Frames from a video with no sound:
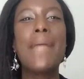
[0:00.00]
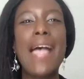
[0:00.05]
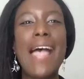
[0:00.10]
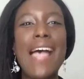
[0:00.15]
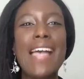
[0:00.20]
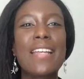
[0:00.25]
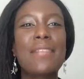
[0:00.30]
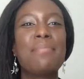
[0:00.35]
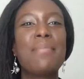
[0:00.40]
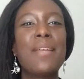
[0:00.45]

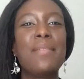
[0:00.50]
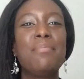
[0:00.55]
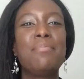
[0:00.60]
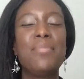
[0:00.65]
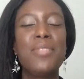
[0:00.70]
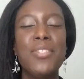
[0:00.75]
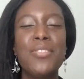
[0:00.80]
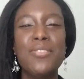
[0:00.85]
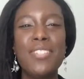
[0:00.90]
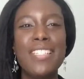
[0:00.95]
pack my
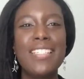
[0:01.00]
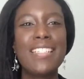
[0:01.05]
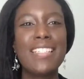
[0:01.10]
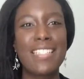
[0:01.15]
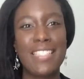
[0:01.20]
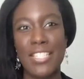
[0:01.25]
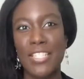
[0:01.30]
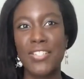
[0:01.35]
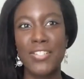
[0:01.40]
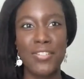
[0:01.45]
beauty
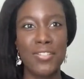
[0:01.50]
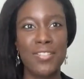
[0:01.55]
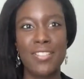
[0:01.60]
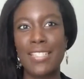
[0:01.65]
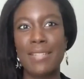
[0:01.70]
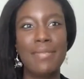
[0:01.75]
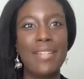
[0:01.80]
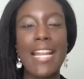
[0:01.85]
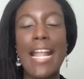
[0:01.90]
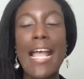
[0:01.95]
essentials.
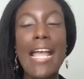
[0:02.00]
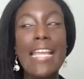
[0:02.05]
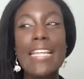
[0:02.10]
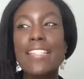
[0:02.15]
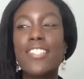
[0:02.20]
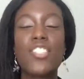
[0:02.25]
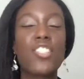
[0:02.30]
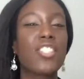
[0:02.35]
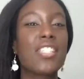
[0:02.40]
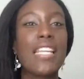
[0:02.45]
I mean, I
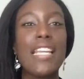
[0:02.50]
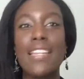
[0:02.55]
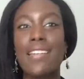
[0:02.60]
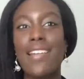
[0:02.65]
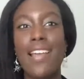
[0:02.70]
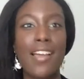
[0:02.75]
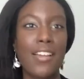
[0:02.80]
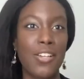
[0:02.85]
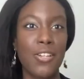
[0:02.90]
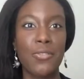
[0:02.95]
just
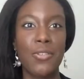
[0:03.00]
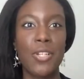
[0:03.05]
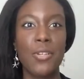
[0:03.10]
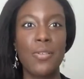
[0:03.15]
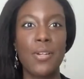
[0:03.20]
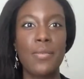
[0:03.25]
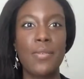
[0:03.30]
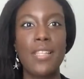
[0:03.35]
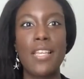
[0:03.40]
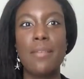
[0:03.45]
cannot go
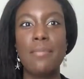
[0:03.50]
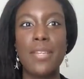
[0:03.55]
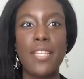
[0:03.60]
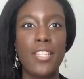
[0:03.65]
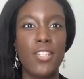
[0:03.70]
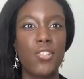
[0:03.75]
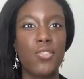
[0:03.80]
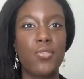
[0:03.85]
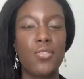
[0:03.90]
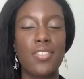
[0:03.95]
anywhere without
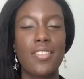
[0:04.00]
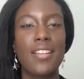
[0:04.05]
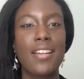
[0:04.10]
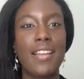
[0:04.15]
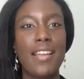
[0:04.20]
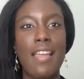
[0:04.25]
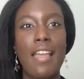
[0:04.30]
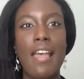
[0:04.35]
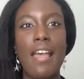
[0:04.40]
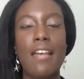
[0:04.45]
making sure that
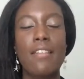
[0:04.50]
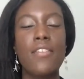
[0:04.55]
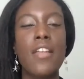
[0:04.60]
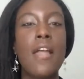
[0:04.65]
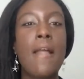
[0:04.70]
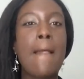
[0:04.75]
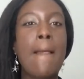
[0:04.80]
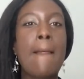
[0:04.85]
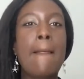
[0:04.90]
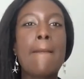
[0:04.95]
I have
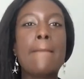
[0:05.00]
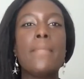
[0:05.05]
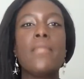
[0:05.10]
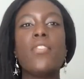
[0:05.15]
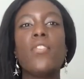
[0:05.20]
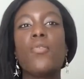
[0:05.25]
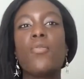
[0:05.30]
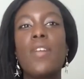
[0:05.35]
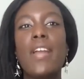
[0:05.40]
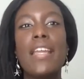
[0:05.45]

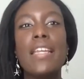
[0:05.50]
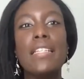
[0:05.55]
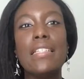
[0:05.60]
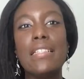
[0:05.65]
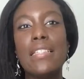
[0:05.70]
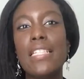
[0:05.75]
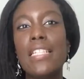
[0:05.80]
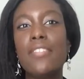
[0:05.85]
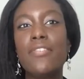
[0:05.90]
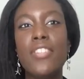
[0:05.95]
the
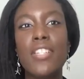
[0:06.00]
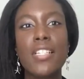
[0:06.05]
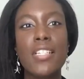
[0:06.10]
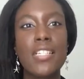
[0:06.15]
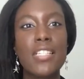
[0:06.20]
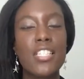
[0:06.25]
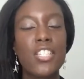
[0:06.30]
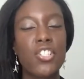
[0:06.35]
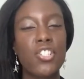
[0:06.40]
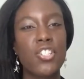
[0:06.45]
right leave-in
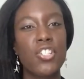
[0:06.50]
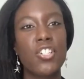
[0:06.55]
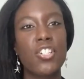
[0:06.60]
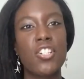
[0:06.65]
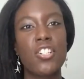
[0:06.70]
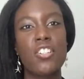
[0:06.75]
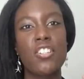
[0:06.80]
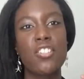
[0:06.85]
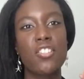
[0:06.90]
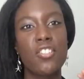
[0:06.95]

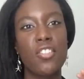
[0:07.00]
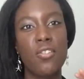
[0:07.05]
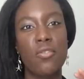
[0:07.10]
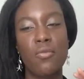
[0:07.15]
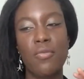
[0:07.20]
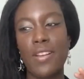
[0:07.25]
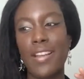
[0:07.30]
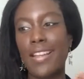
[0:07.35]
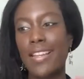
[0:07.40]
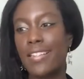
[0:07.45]
conditioners, the
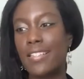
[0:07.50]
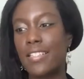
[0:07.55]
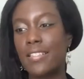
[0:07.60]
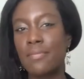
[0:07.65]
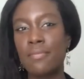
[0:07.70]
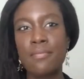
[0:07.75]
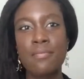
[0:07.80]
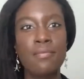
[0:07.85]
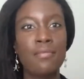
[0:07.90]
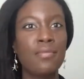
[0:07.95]
right
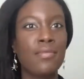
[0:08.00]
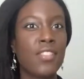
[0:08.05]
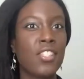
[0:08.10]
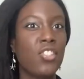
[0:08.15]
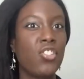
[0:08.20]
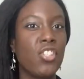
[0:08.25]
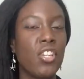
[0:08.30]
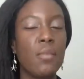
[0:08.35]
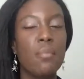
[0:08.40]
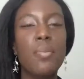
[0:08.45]

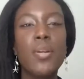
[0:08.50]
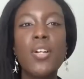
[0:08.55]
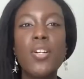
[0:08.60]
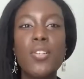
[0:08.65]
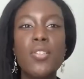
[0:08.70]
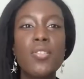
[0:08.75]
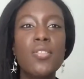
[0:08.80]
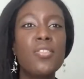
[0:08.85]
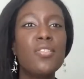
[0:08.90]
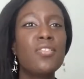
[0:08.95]

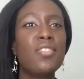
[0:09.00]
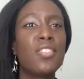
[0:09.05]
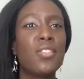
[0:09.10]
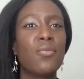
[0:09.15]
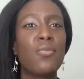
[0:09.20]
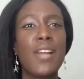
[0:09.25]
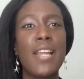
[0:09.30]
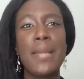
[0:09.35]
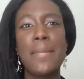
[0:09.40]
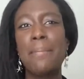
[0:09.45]
shampoos,
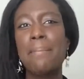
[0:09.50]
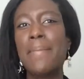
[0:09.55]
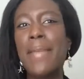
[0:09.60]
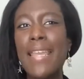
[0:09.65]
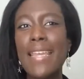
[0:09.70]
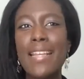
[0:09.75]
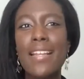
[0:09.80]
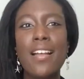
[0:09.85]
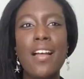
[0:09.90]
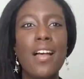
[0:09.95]
the right
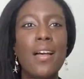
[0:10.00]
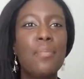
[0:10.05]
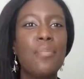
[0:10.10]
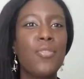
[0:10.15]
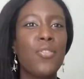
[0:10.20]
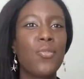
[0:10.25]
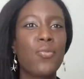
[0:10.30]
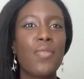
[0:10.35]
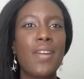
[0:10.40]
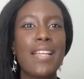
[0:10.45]

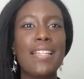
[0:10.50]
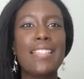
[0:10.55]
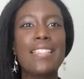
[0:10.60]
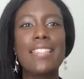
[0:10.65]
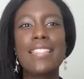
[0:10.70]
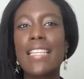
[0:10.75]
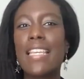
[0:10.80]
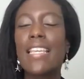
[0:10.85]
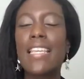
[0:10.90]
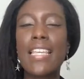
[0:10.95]
makeup, the right
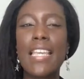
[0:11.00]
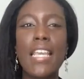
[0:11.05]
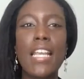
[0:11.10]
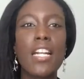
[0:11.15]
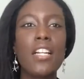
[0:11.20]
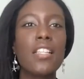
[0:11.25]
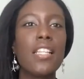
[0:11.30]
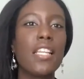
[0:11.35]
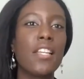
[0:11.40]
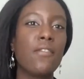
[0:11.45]

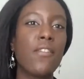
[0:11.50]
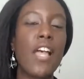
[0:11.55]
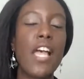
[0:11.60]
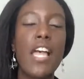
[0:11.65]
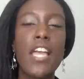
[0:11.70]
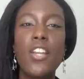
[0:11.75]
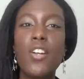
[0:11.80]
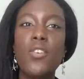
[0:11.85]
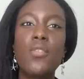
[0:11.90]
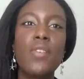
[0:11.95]
skincare. Like, if
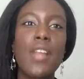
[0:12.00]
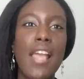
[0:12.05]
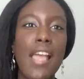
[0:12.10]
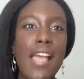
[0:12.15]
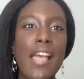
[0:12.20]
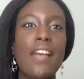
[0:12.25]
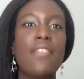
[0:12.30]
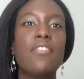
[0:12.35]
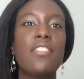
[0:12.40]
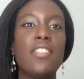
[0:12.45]
I don't
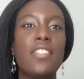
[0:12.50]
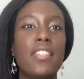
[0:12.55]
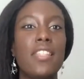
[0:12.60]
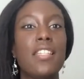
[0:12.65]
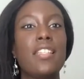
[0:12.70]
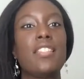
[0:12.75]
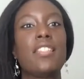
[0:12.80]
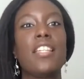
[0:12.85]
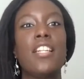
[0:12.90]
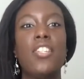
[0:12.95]
have the
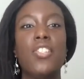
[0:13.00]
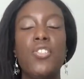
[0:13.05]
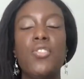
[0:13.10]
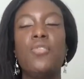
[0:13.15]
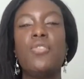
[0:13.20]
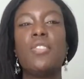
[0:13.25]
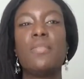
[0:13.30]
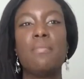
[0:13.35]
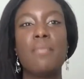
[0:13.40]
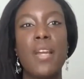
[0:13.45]
things that I
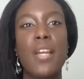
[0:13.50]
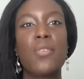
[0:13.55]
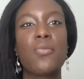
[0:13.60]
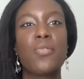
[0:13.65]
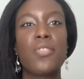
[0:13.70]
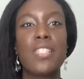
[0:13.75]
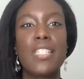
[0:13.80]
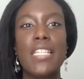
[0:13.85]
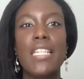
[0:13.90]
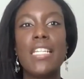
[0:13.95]
use in my
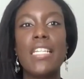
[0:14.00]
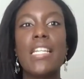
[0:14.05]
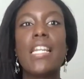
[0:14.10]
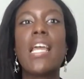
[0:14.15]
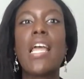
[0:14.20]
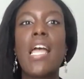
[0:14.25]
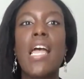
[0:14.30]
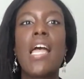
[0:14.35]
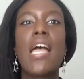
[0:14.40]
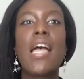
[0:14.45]

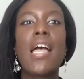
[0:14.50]
routine,